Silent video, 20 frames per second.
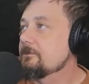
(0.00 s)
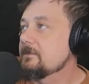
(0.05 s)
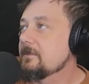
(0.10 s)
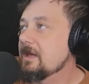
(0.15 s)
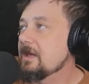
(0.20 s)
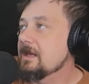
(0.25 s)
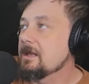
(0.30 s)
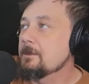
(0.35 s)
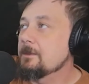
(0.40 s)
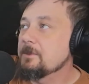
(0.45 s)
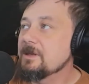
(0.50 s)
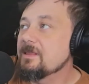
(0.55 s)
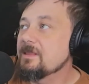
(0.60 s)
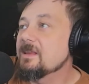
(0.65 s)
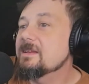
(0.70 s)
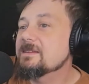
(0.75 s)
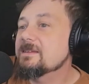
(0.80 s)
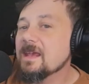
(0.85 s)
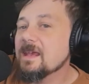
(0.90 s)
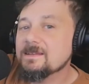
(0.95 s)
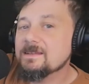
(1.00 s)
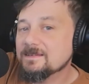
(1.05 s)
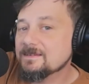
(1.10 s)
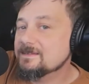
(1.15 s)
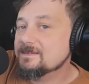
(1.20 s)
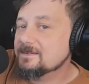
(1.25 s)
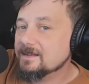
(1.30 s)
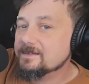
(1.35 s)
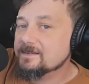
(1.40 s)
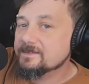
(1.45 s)
And I mean, this case
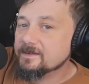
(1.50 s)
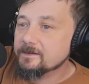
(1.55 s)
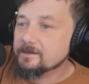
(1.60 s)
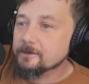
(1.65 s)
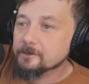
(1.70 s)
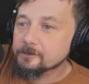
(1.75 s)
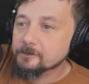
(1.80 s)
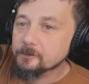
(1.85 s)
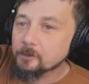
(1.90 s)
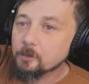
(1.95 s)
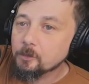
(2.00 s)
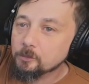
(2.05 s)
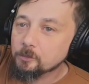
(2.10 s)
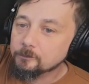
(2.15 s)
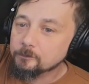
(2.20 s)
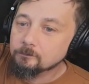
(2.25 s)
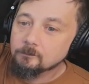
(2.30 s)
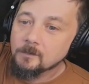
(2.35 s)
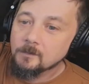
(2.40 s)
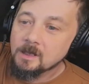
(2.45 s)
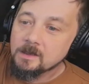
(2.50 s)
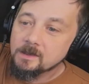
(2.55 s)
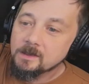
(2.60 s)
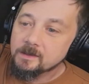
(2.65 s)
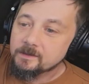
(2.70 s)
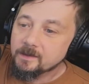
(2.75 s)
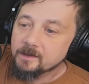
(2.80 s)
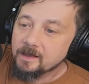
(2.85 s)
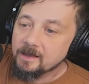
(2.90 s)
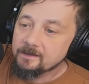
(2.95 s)
is 60 years old
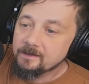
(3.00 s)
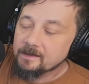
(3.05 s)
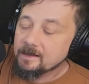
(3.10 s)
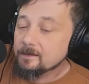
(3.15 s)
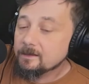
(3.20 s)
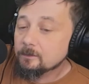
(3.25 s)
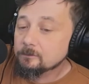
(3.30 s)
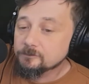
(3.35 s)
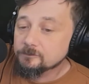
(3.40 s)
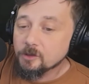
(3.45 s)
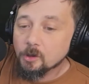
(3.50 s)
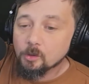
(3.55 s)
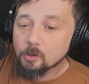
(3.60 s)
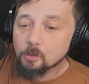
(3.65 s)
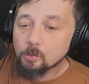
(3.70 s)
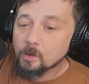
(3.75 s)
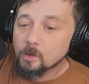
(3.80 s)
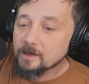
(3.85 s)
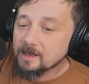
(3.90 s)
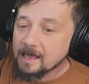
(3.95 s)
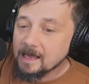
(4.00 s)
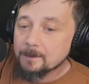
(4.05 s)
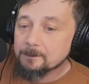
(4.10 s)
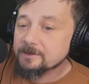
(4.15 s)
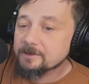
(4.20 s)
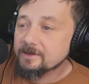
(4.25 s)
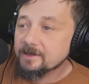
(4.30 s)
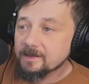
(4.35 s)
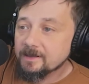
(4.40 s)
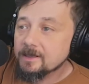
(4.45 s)
and they don't know what
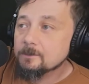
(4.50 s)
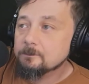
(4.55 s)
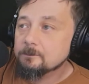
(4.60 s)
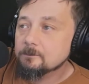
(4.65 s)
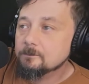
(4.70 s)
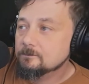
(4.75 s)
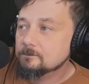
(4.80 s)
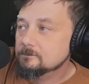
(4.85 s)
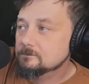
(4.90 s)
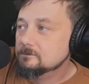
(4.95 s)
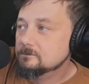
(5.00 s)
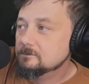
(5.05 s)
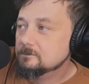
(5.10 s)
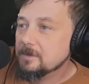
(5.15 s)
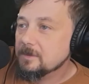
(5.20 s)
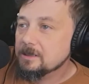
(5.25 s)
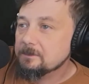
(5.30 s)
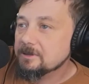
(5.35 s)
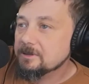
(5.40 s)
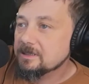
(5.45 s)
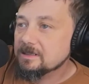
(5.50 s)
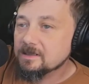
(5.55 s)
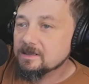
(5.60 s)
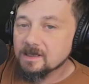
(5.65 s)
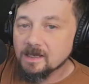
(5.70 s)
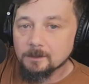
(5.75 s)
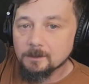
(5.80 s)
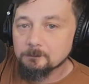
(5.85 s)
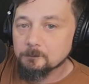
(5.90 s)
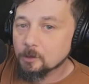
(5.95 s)
happened to him. Maybe he
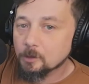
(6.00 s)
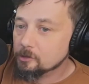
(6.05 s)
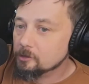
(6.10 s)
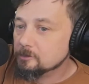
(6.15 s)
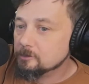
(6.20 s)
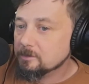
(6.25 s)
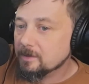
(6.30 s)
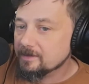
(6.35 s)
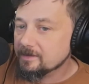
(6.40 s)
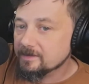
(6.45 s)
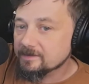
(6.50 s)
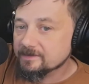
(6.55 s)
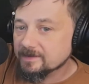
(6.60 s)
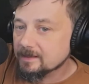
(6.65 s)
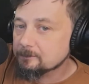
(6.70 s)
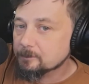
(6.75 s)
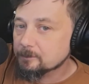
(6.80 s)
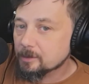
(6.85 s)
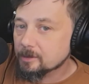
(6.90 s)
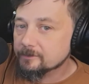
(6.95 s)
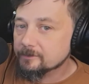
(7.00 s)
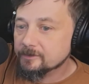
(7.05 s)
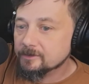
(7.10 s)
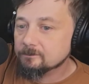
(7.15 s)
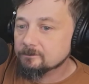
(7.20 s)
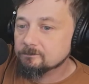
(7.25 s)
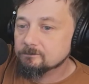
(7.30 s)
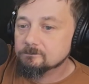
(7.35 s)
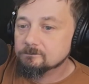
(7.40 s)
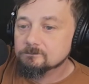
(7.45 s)
got murdered by the same
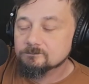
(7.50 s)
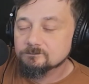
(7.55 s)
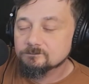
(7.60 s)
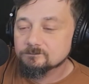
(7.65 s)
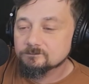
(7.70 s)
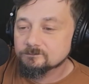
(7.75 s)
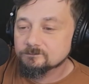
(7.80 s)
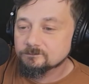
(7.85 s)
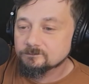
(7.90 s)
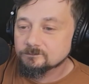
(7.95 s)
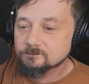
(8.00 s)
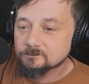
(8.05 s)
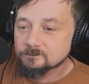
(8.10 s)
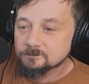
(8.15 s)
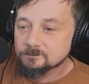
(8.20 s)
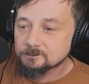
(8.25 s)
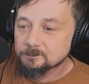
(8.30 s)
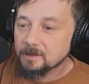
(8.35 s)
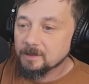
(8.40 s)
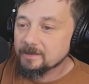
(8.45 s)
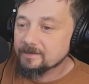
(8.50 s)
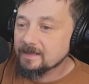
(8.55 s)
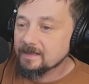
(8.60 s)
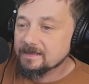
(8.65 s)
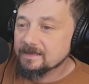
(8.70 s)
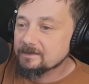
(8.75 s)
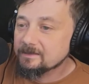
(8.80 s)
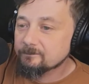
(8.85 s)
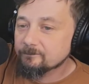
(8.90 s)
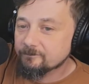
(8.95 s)
person, but they
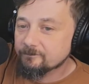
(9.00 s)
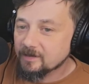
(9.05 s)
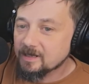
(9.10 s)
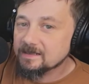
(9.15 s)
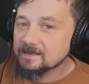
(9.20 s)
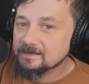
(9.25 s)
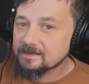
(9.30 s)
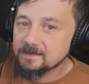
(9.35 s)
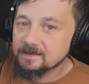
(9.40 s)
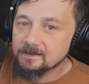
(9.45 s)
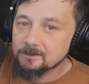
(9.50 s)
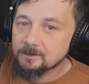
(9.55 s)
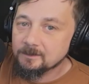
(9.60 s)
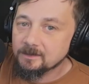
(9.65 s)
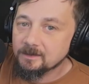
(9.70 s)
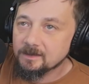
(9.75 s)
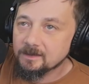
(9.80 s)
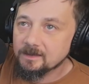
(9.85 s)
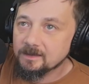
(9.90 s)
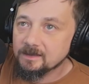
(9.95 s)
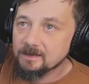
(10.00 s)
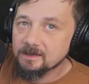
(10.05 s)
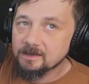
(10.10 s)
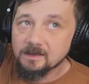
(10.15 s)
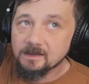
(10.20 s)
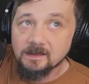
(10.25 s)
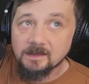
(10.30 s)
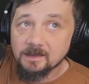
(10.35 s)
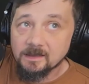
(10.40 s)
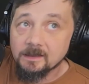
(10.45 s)
didn't find
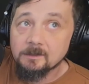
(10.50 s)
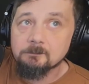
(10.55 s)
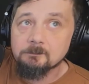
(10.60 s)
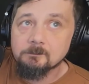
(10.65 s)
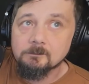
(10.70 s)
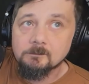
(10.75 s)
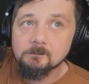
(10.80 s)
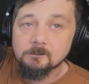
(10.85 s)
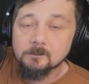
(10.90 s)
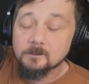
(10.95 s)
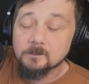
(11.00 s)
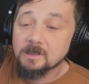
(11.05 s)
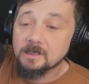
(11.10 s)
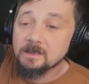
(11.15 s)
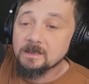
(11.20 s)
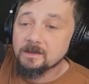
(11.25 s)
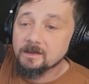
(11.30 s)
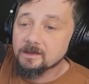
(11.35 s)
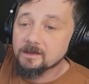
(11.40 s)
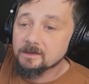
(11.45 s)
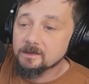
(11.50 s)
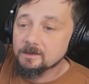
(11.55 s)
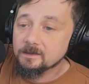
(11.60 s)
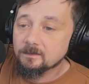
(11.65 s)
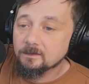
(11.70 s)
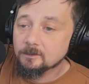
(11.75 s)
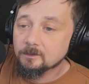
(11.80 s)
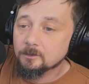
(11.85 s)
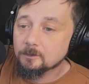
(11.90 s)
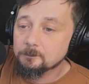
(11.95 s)
him and the
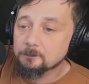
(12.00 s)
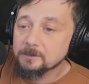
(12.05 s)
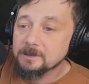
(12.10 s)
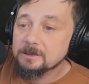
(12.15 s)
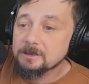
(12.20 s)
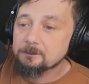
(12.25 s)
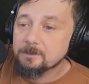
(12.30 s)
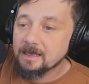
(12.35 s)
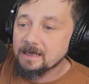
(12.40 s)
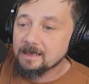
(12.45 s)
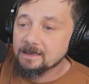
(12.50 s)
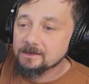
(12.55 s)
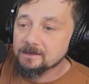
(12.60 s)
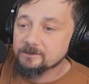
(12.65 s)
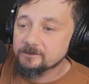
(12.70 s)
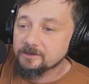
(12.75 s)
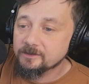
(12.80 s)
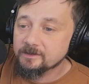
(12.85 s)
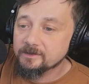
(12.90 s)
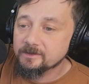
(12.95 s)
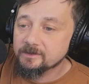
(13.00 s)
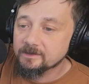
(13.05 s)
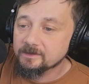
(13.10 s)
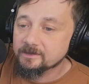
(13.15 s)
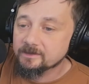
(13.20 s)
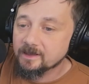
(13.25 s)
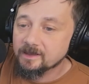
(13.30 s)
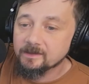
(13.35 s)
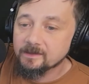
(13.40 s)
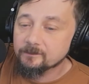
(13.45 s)
little meat packages
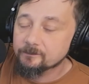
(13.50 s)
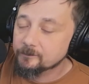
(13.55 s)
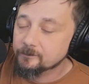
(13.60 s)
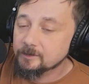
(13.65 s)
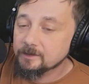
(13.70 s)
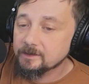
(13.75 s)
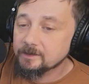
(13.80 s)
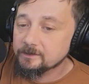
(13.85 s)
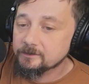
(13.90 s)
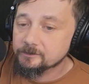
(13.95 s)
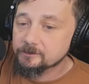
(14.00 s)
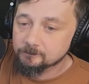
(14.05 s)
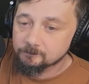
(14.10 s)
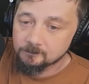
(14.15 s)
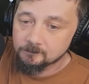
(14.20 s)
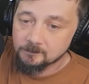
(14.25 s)
inside the fridge,